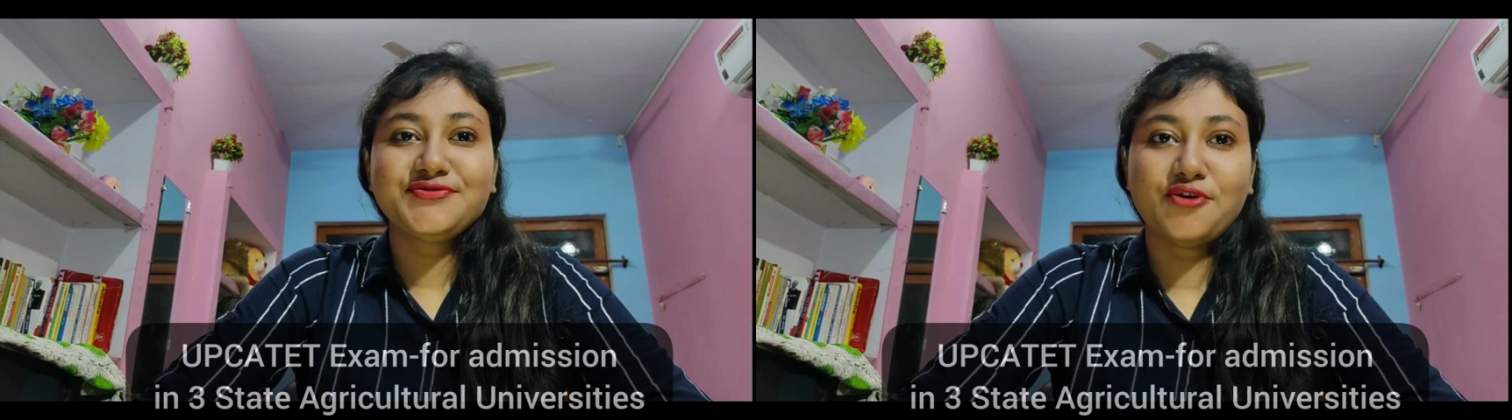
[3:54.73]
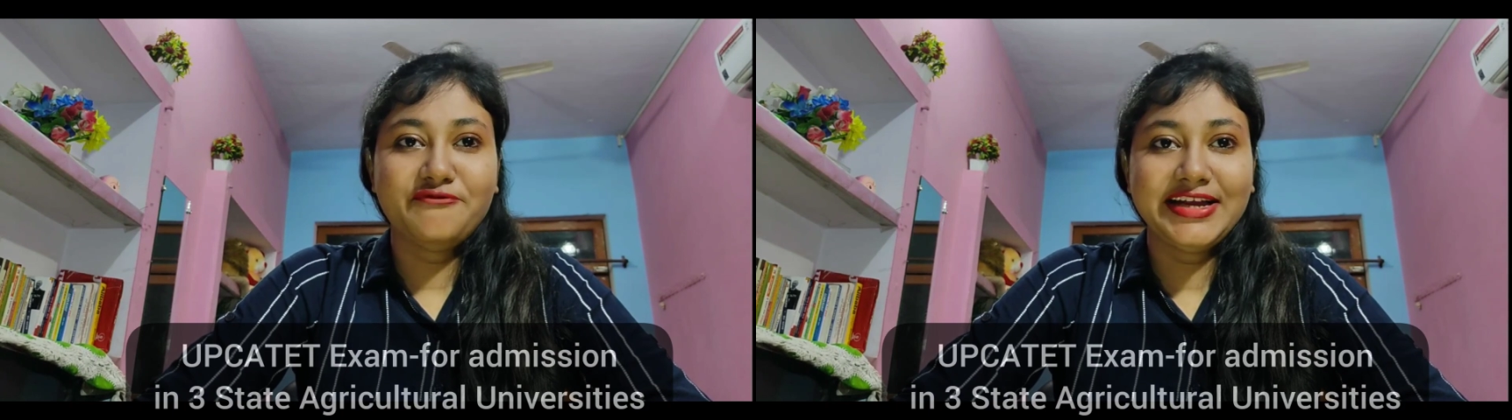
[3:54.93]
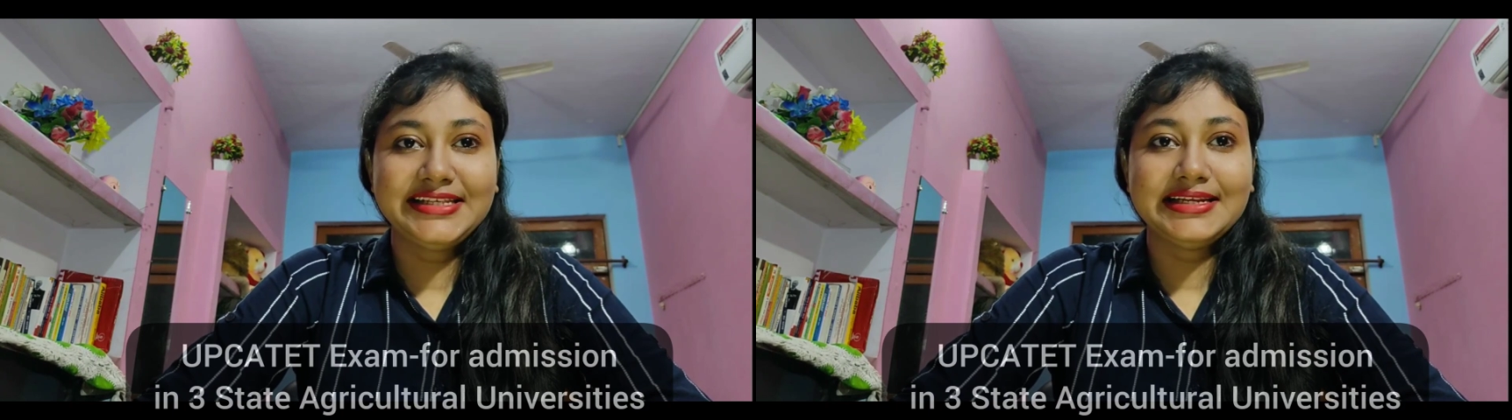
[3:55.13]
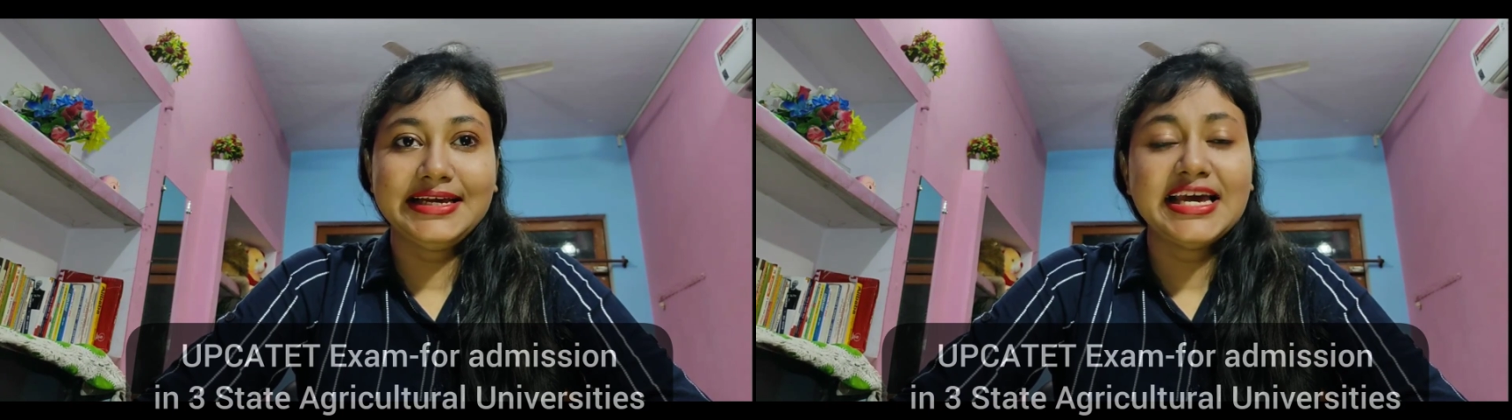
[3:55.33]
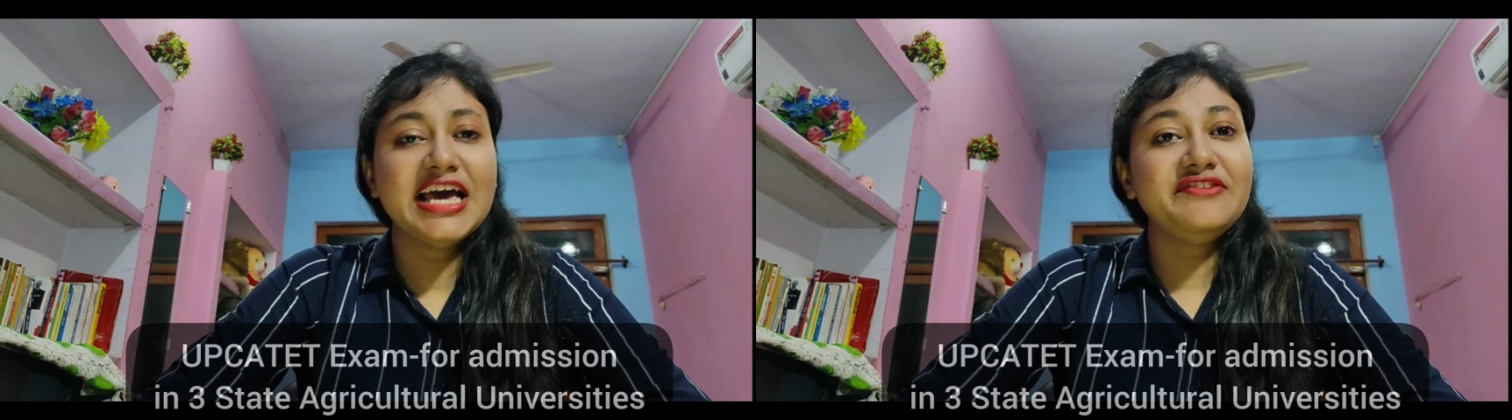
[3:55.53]
veterinary.
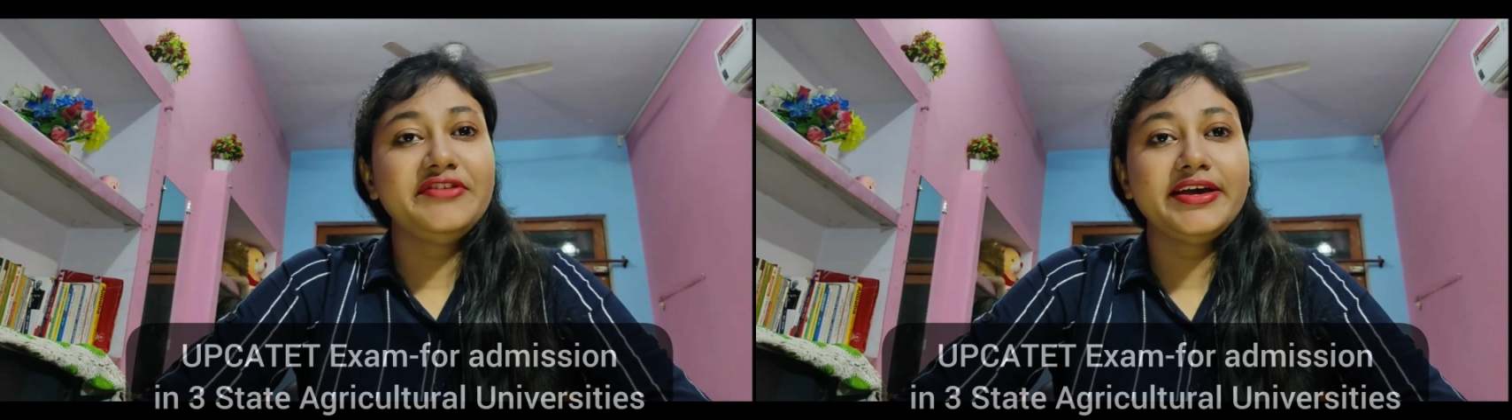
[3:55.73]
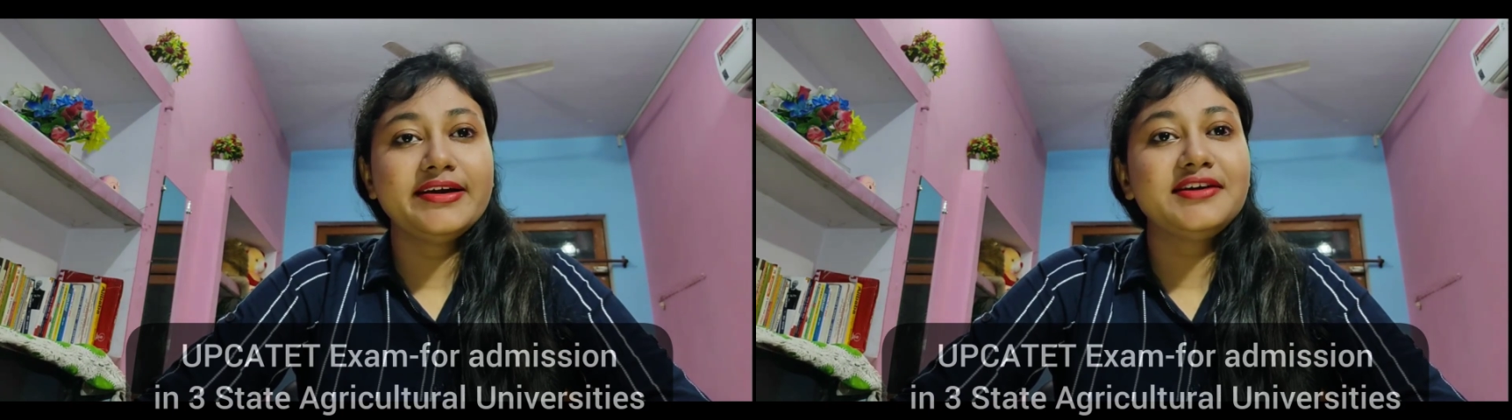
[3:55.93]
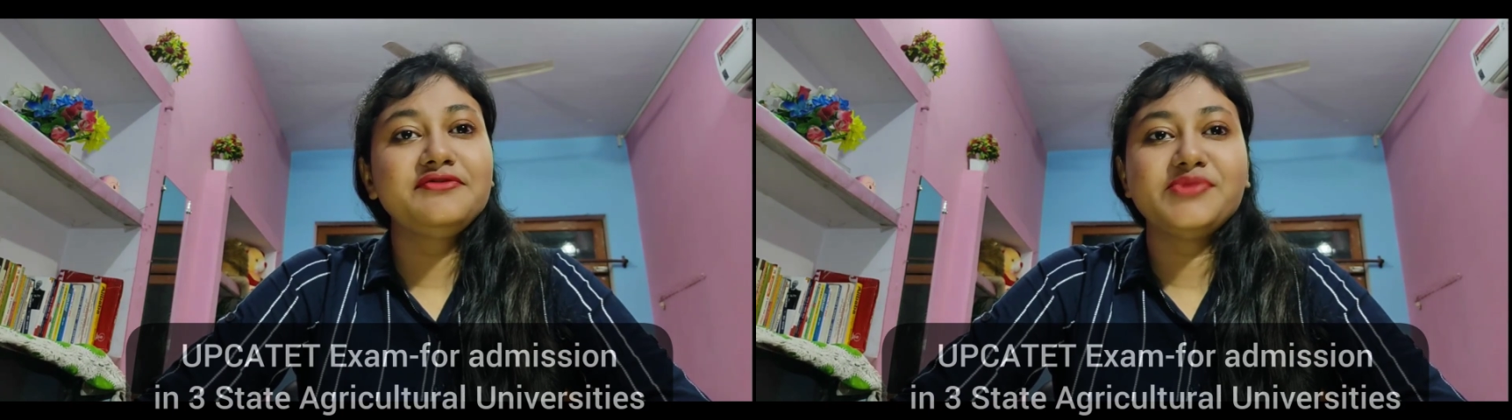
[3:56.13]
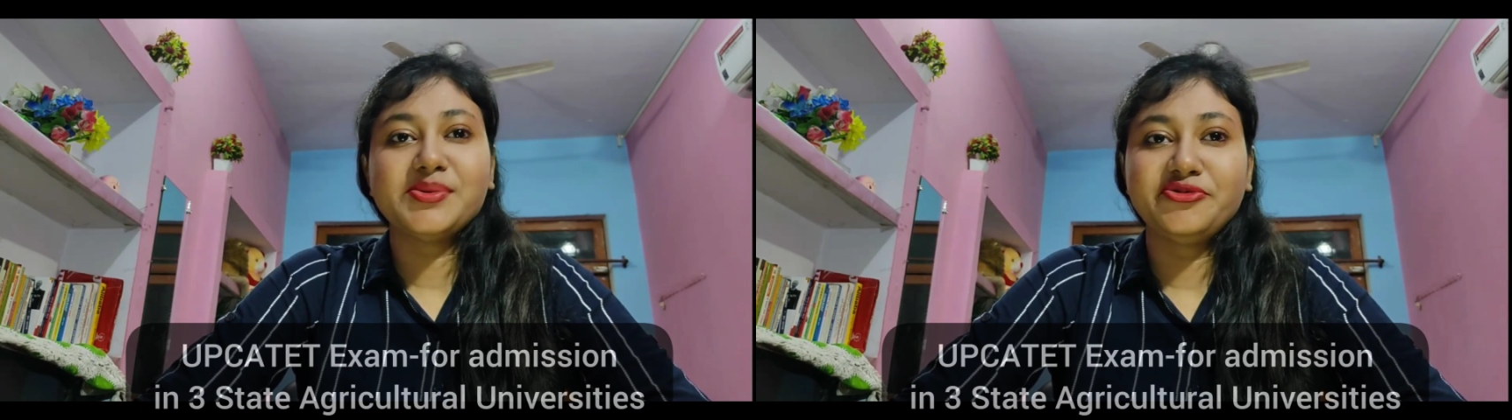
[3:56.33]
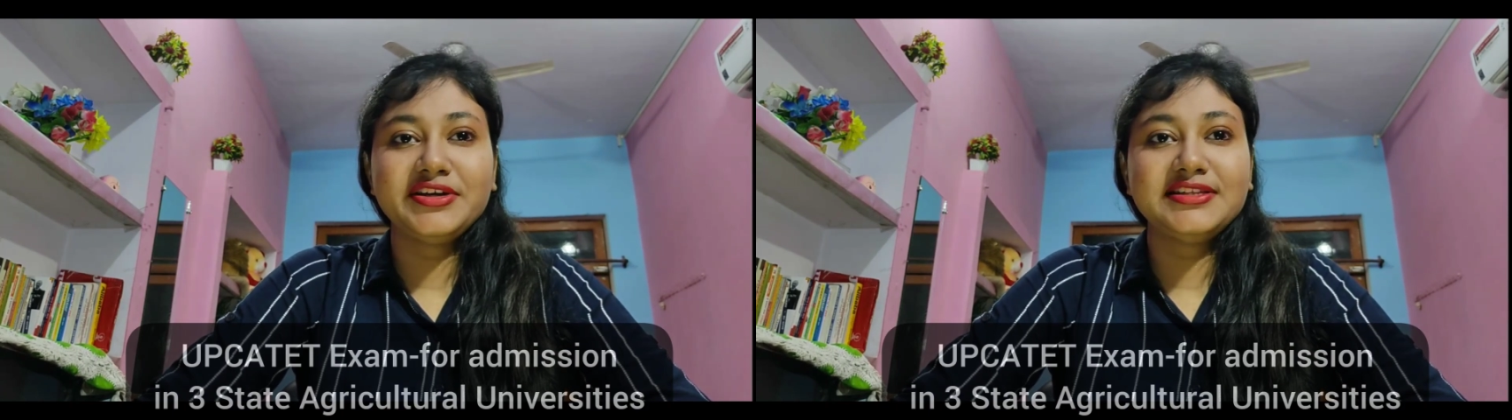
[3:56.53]
Every year in February,
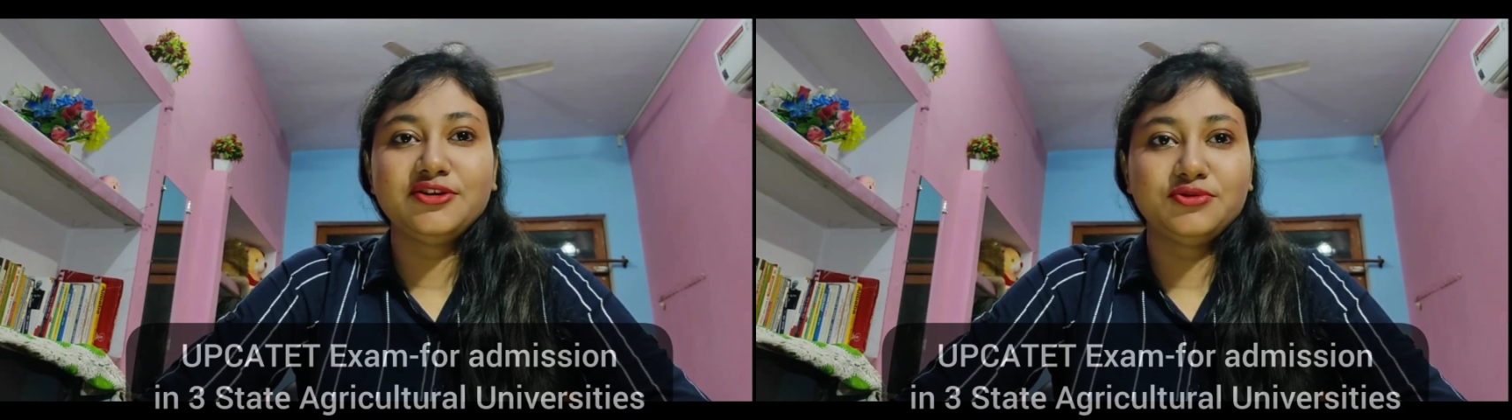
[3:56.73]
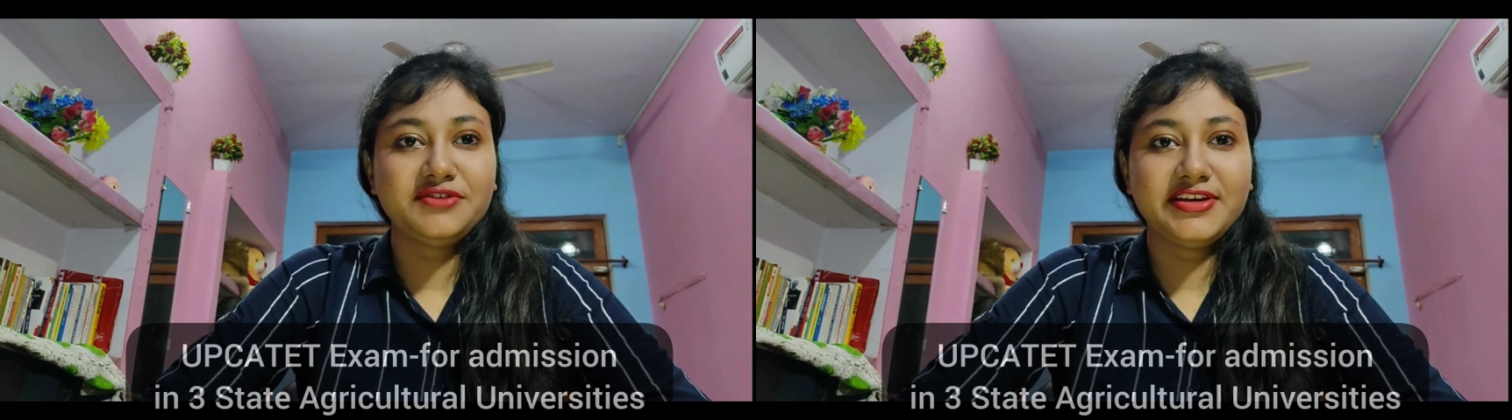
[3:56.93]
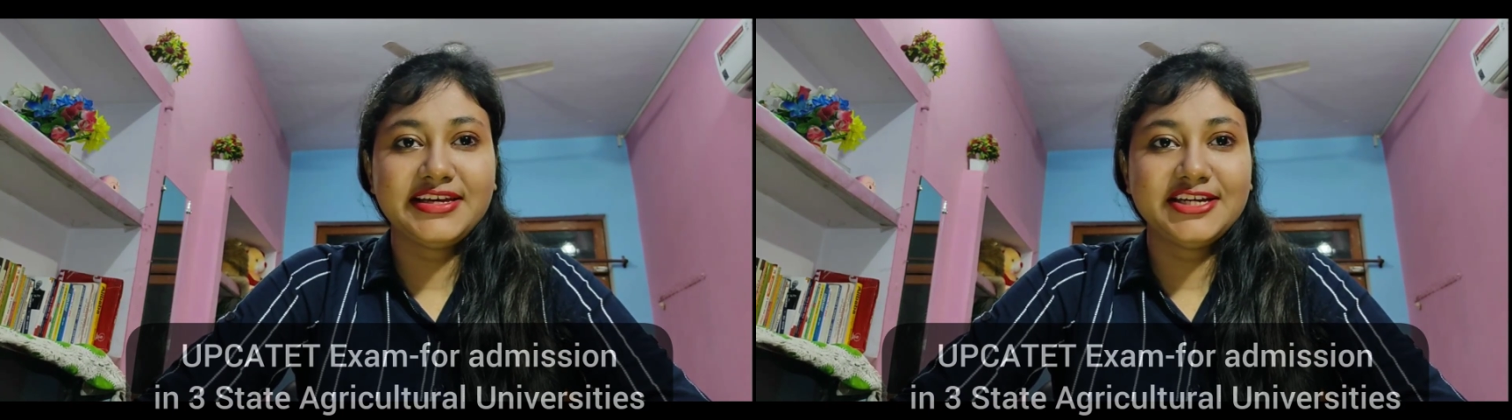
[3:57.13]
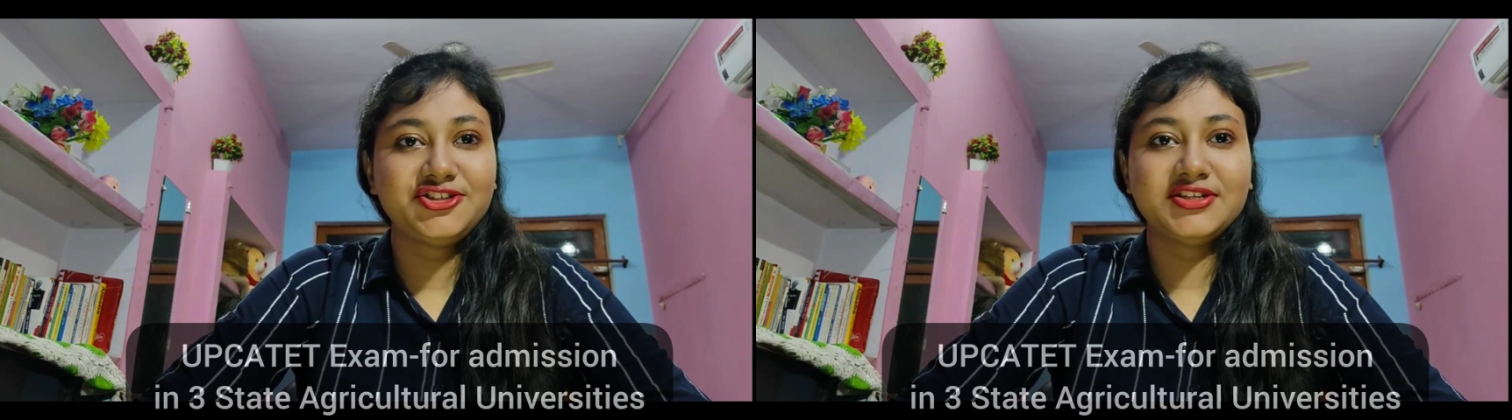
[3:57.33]
the notification is